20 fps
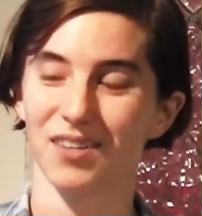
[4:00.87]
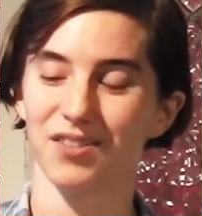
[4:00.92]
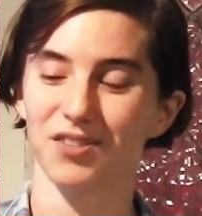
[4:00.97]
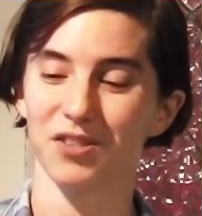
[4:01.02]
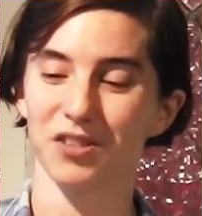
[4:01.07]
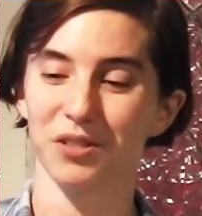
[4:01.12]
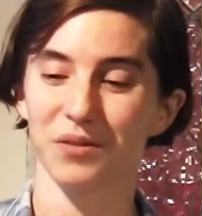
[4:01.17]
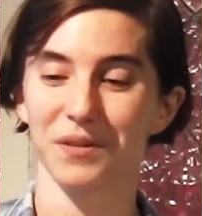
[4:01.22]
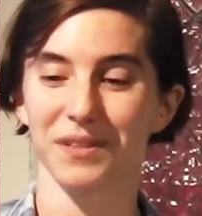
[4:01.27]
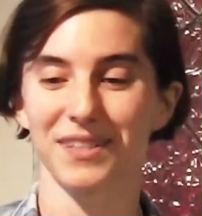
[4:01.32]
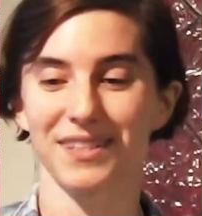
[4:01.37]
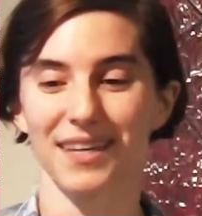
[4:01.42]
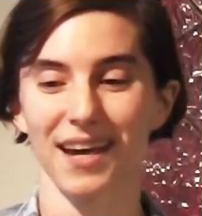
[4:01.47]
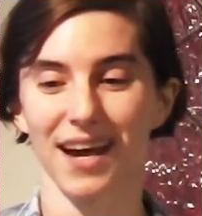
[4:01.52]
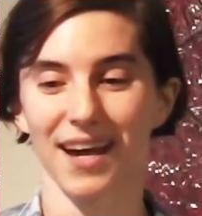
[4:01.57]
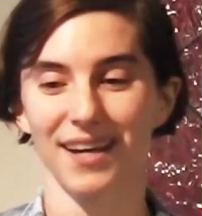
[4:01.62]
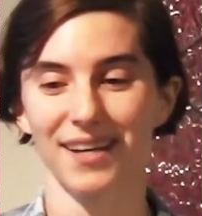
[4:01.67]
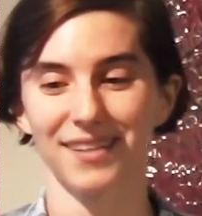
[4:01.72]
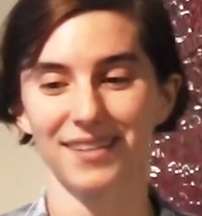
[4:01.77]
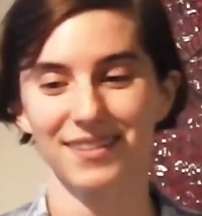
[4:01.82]
due to its
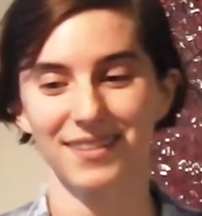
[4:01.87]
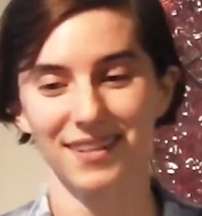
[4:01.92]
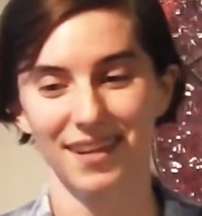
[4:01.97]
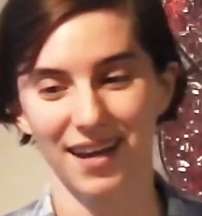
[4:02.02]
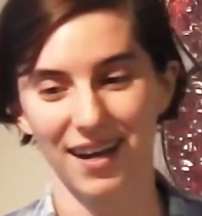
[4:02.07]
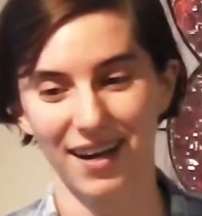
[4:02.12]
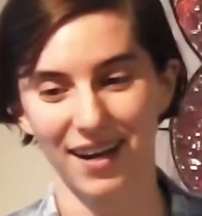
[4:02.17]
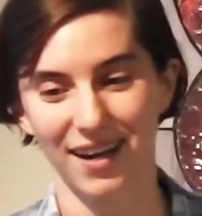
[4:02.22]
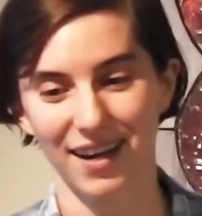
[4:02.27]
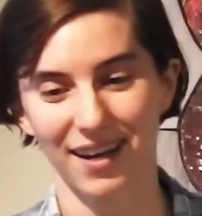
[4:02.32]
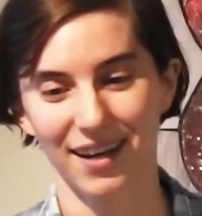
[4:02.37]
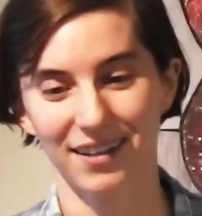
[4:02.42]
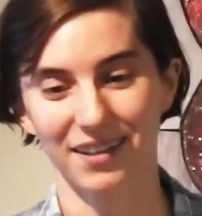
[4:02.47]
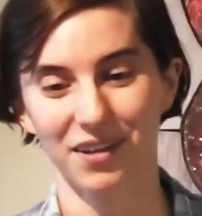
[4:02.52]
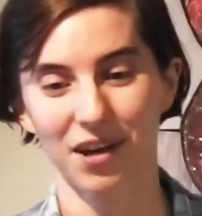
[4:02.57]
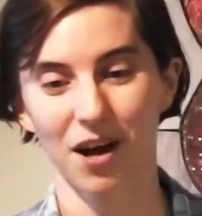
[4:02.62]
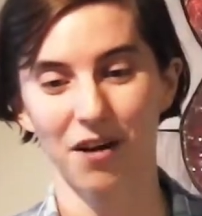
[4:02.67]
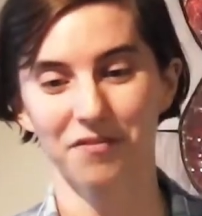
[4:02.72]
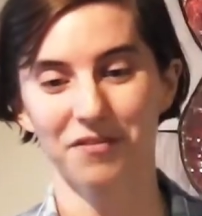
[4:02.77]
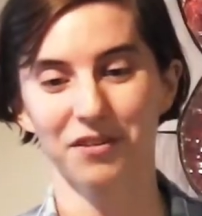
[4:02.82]
size, uh, and it
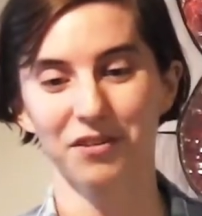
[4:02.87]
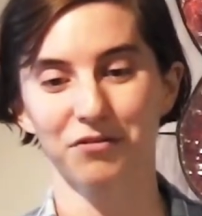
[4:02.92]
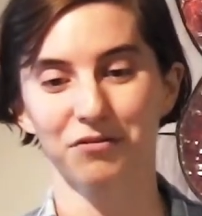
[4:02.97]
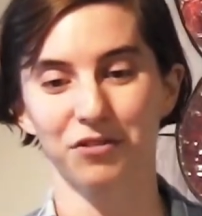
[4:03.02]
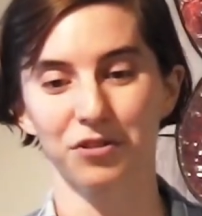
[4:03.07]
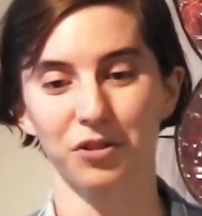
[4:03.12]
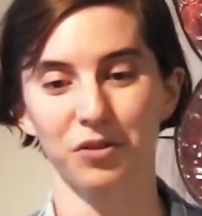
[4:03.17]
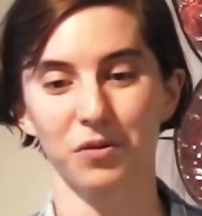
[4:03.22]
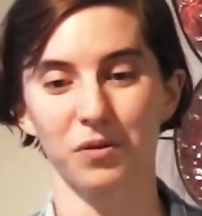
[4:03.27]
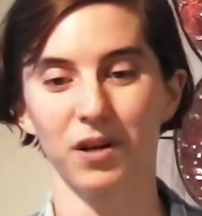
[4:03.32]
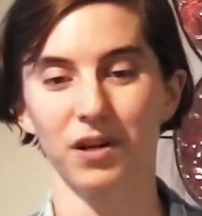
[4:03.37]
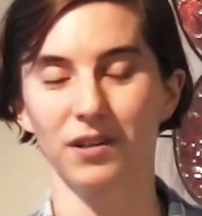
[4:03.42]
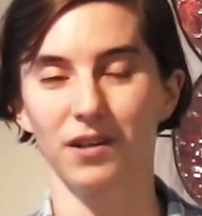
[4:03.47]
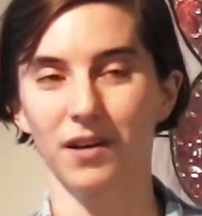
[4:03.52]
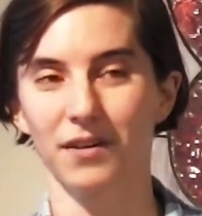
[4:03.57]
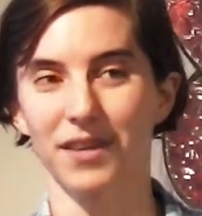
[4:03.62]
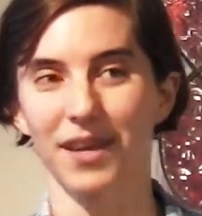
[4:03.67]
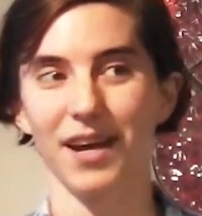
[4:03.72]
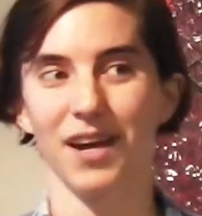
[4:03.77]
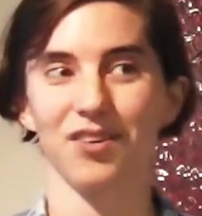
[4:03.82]
often grew
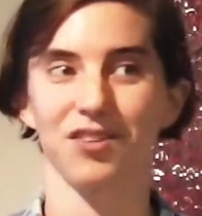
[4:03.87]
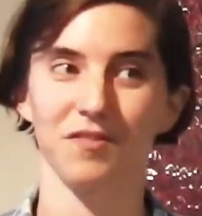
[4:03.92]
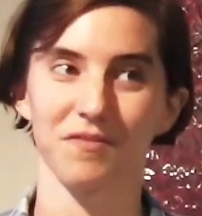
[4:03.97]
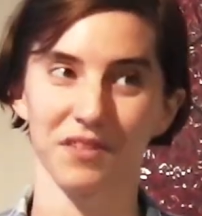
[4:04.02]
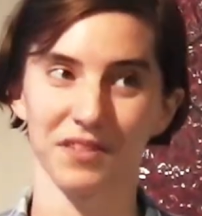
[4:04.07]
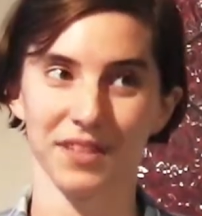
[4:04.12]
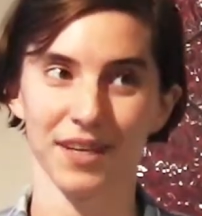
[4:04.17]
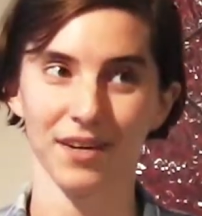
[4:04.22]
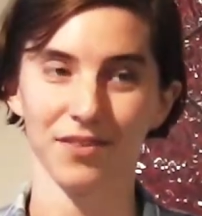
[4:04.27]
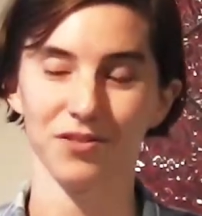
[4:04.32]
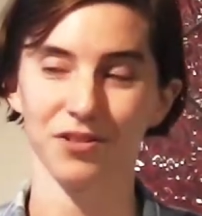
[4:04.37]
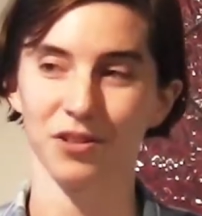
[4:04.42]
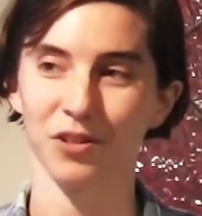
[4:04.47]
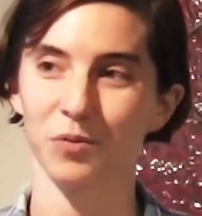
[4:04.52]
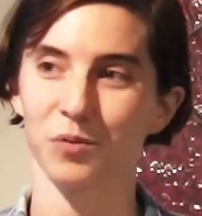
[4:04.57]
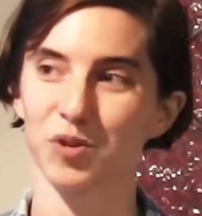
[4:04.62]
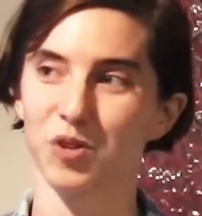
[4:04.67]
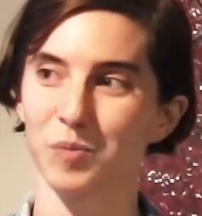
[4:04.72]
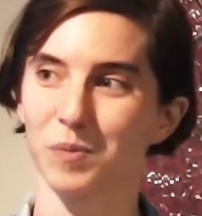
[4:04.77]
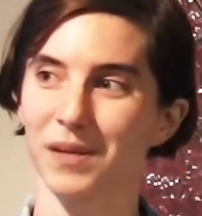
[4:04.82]
along the edge of the desert,
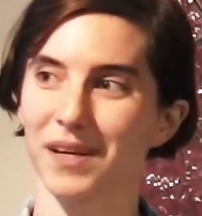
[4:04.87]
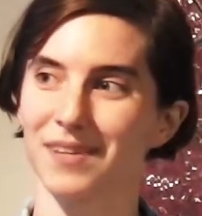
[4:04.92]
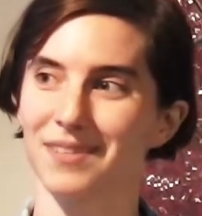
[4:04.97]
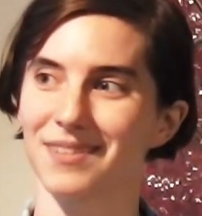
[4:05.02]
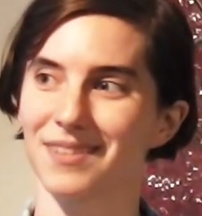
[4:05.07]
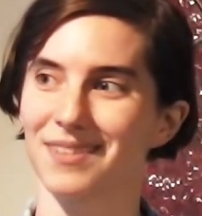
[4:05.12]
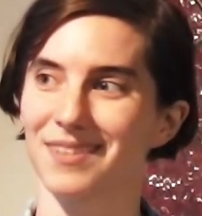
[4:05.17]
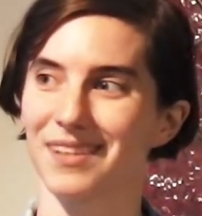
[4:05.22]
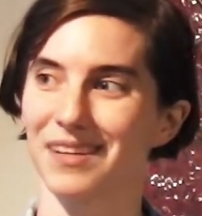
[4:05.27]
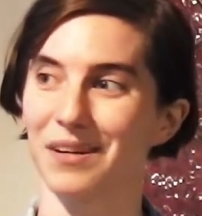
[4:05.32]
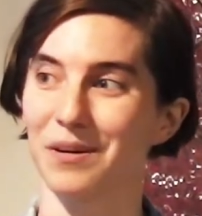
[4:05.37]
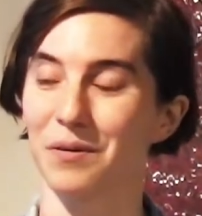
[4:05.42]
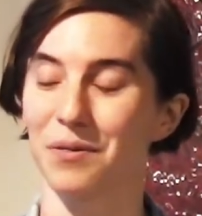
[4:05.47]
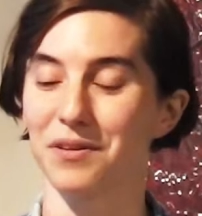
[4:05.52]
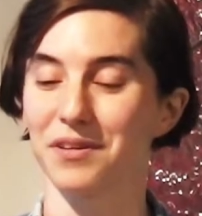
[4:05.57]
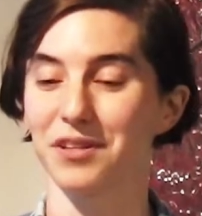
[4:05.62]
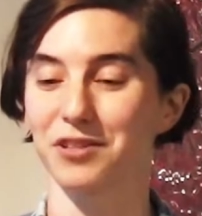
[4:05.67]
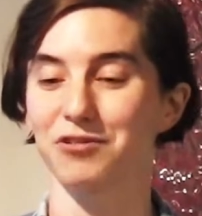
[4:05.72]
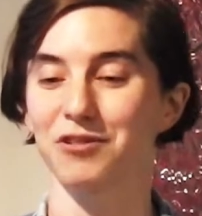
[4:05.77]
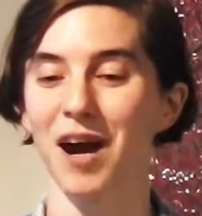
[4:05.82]
which placed it near the
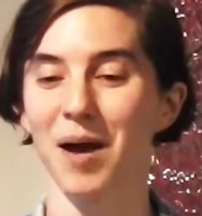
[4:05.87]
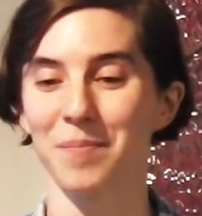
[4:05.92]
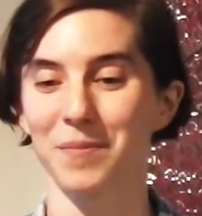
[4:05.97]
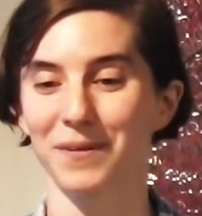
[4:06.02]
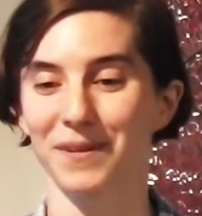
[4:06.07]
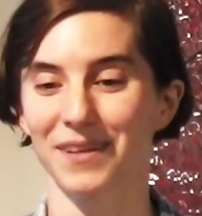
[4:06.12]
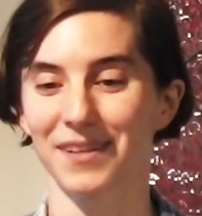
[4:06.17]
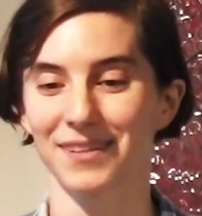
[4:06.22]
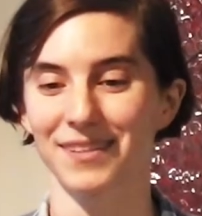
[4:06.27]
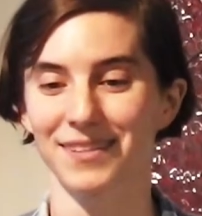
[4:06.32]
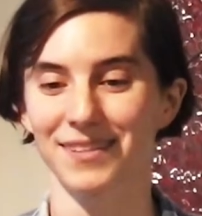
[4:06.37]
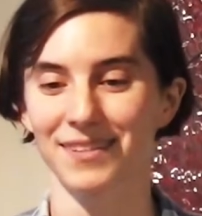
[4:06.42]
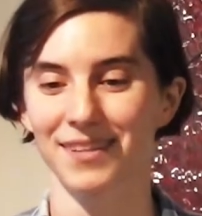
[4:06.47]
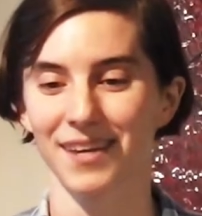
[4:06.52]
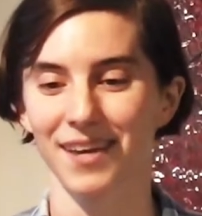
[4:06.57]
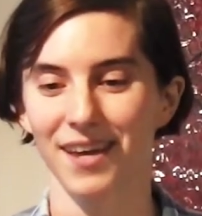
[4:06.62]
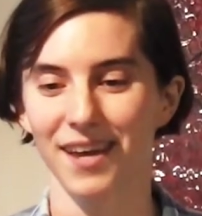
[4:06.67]
necropolis.